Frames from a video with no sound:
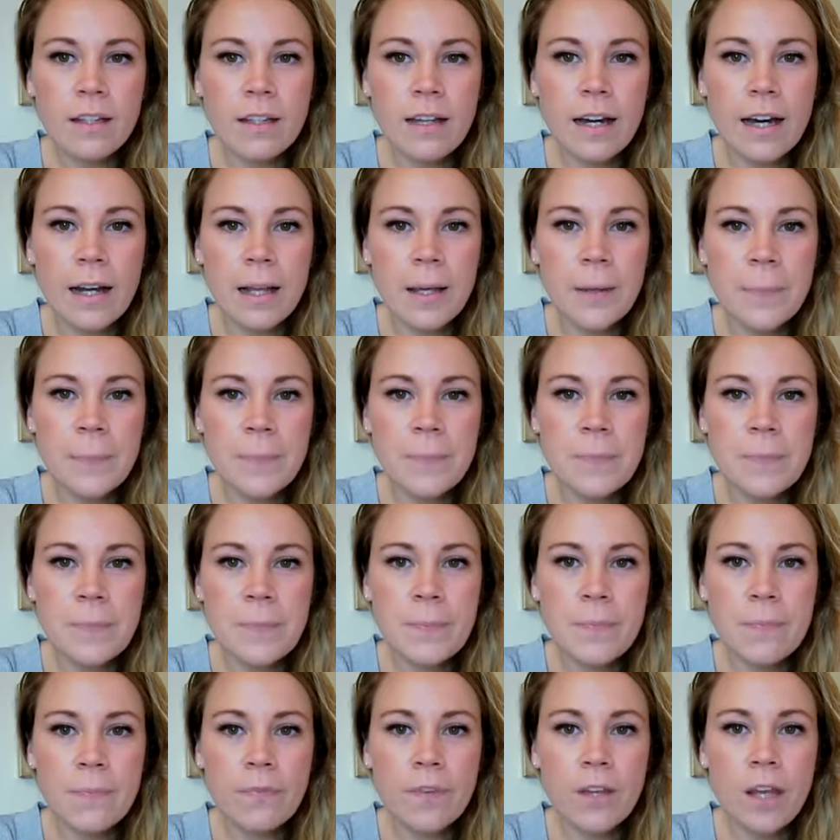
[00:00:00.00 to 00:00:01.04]
Got it.
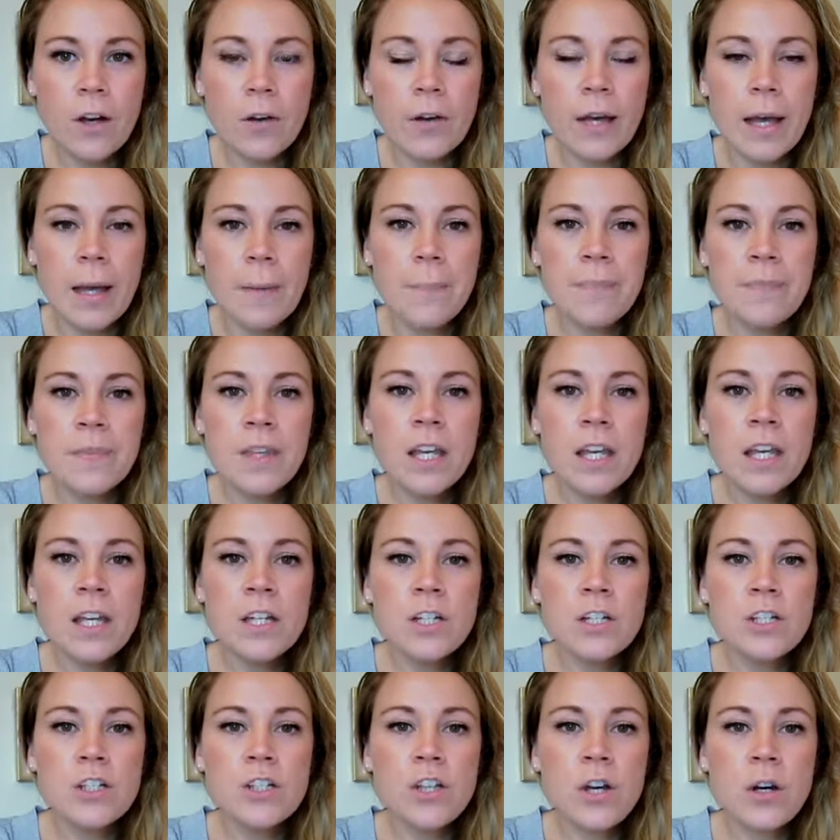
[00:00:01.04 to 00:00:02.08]
Okay.
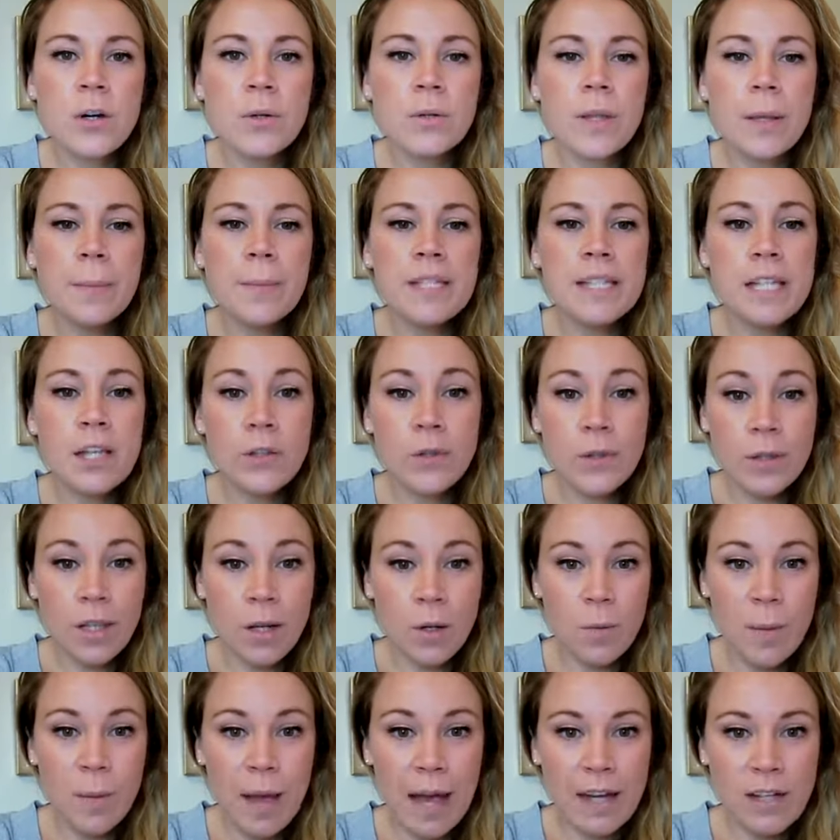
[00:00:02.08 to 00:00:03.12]
So let me tell you a
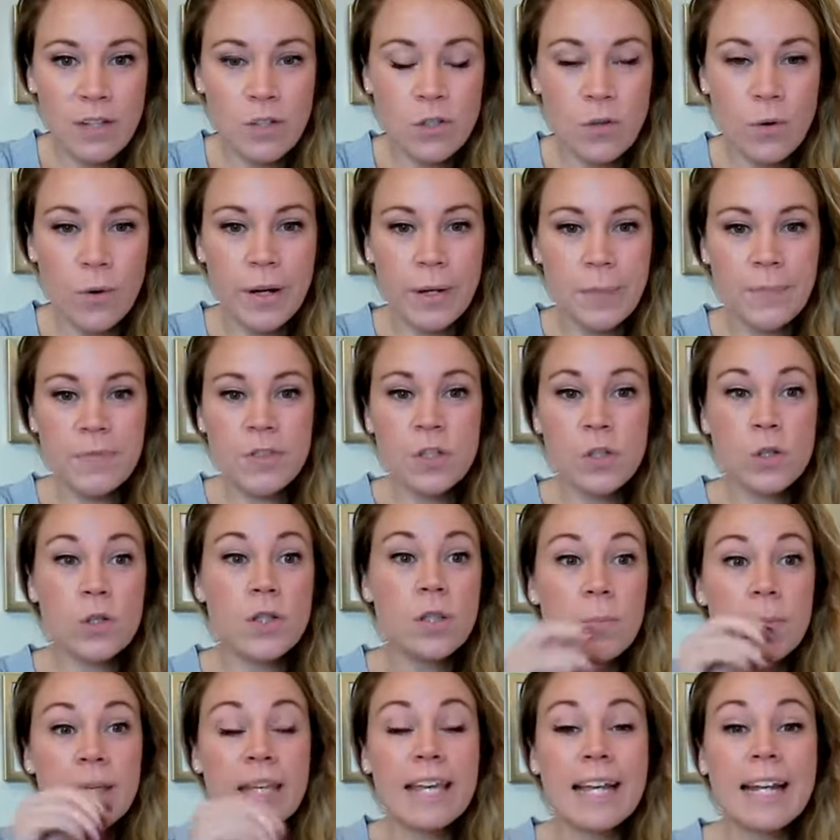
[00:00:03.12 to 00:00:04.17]
little backstory. So at
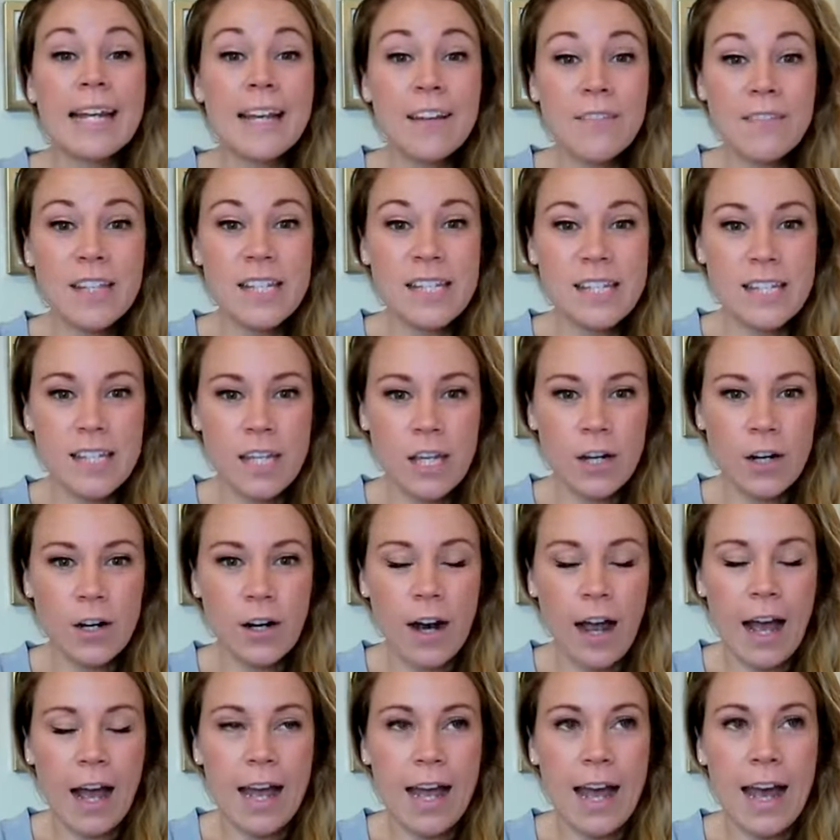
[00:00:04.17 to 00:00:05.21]
the beginning of this
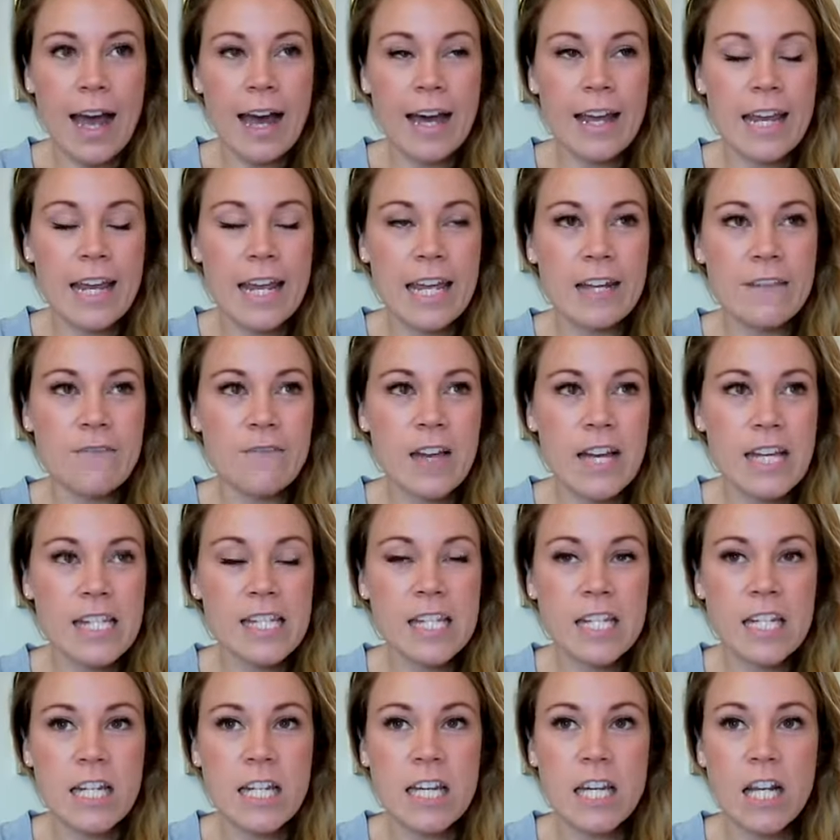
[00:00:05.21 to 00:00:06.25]
year, I had
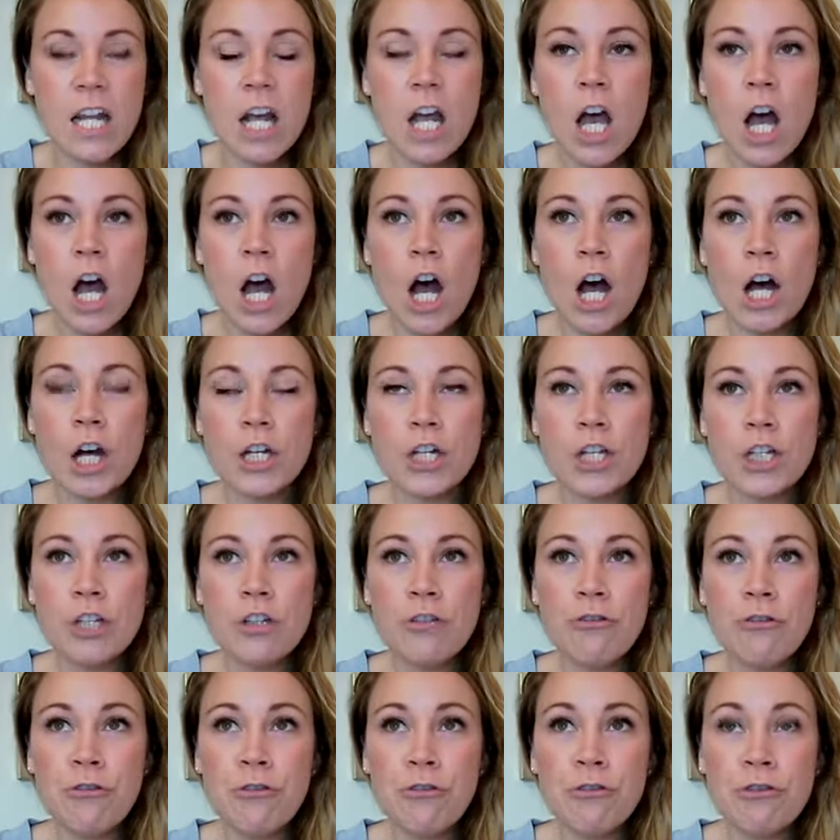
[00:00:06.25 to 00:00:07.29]
invested a
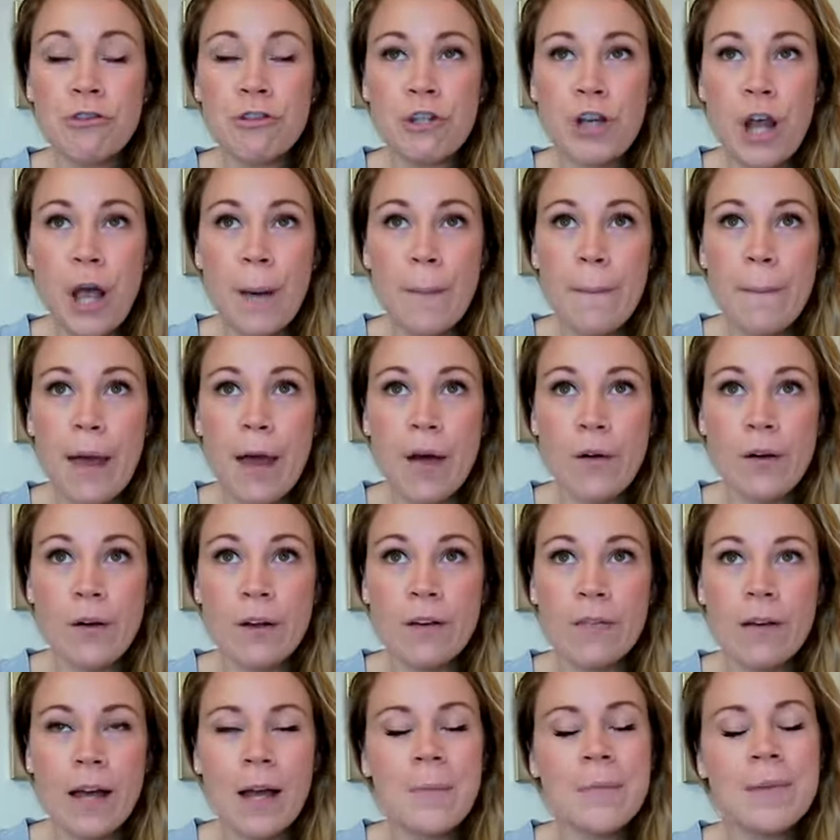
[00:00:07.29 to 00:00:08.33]
huge amount
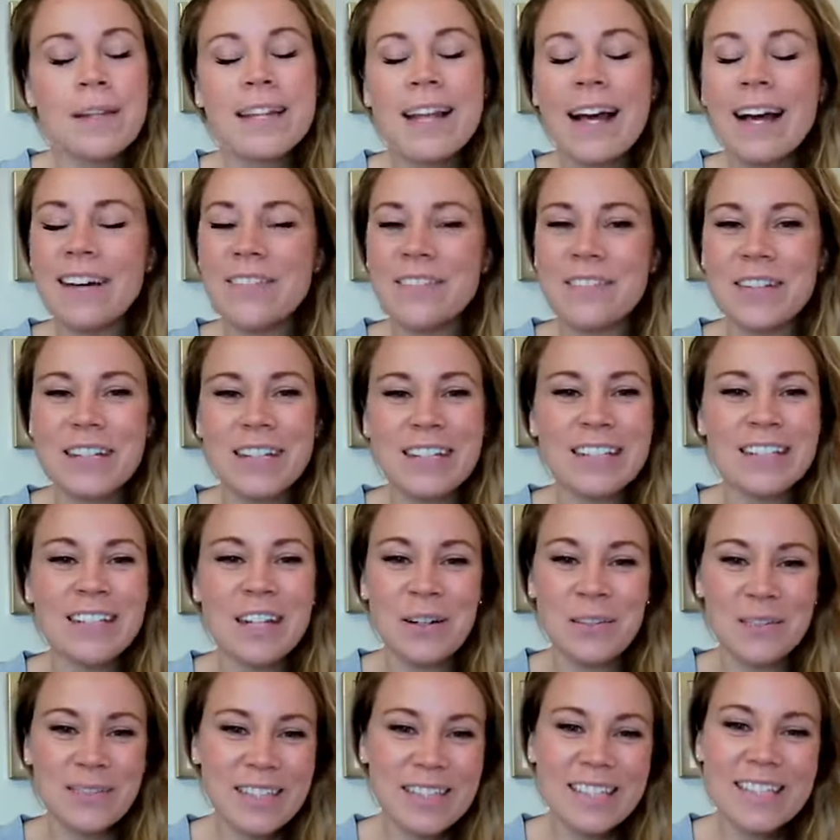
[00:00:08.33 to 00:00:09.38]
of, not really,
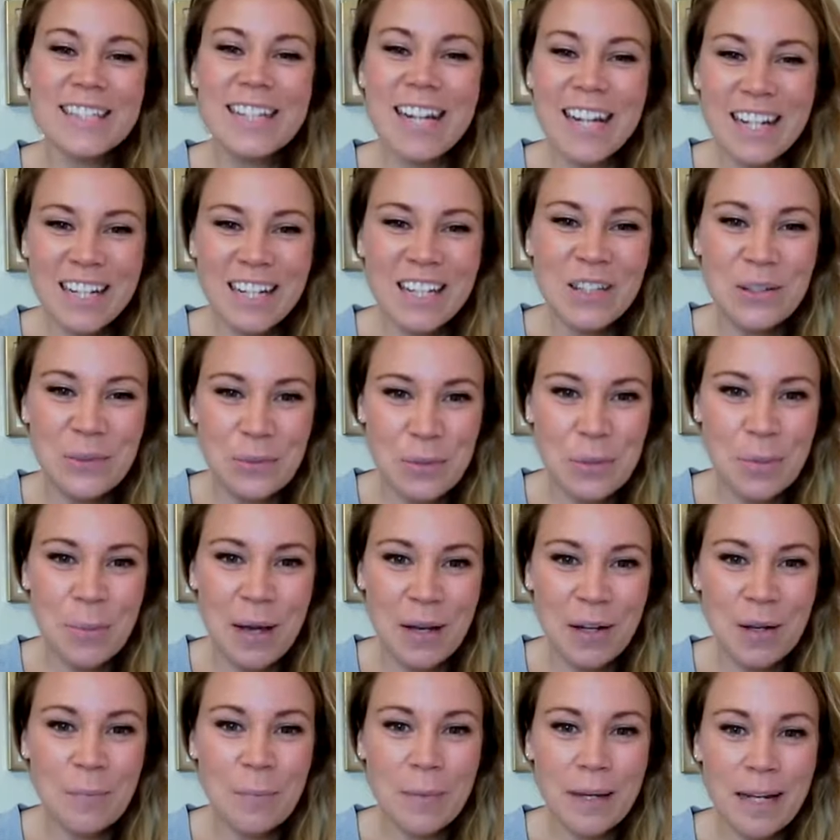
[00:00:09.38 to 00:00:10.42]
no, it's not a huge
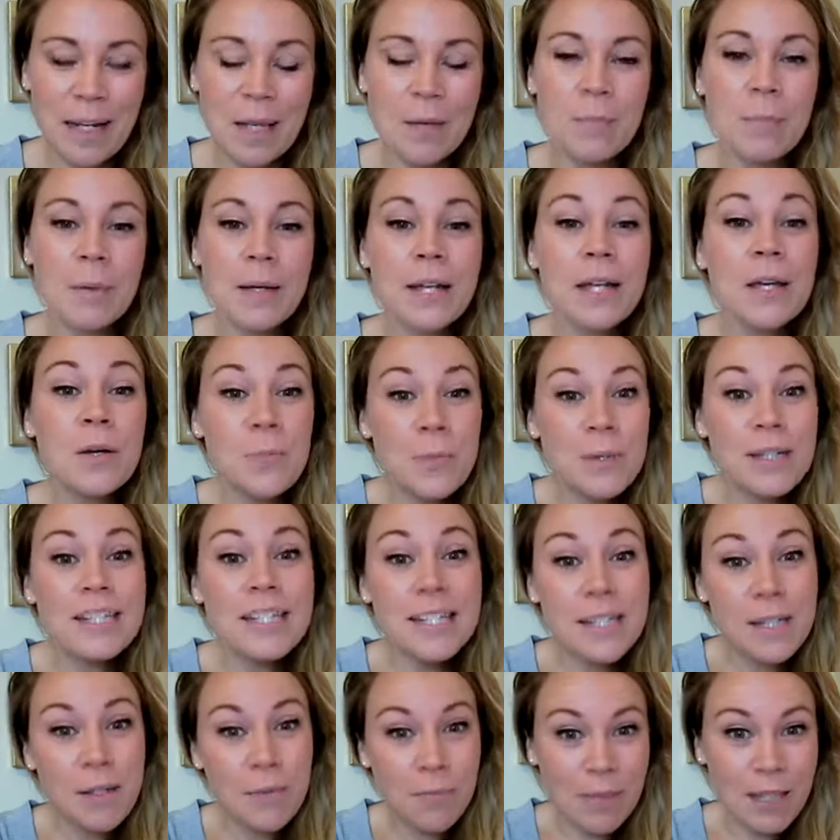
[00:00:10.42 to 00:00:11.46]
amount of money, but it
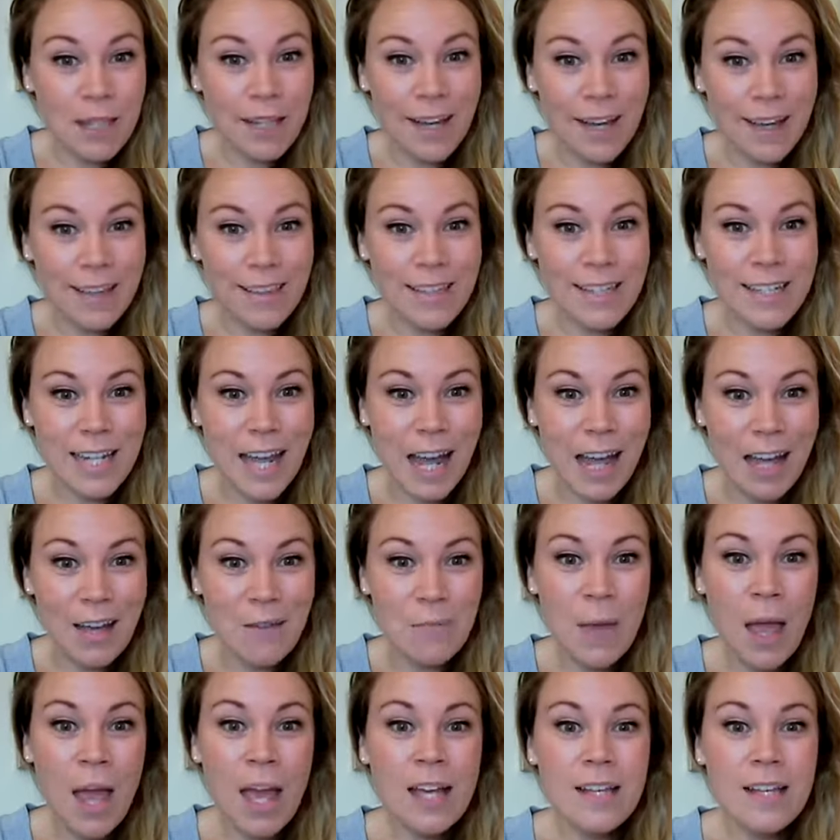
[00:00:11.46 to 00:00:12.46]
was to me at the time.